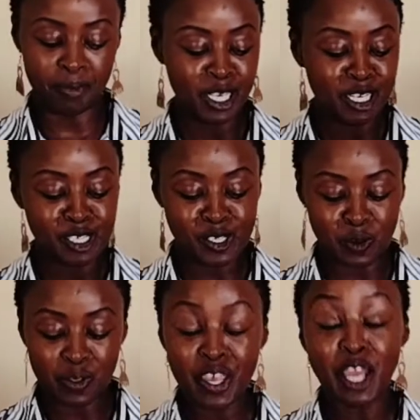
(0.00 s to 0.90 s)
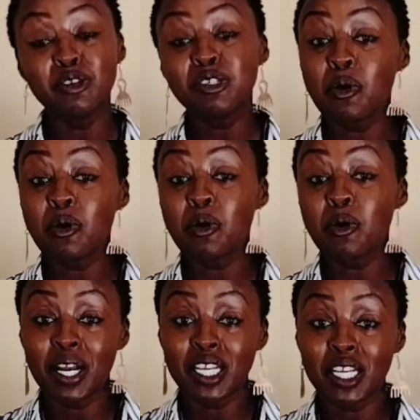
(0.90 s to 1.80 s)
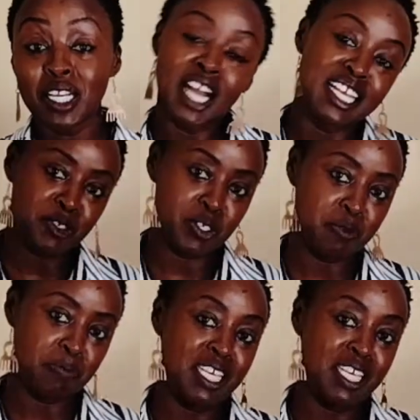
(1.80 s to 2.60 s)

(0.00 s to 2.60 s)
So thank you so much for hanging out with me.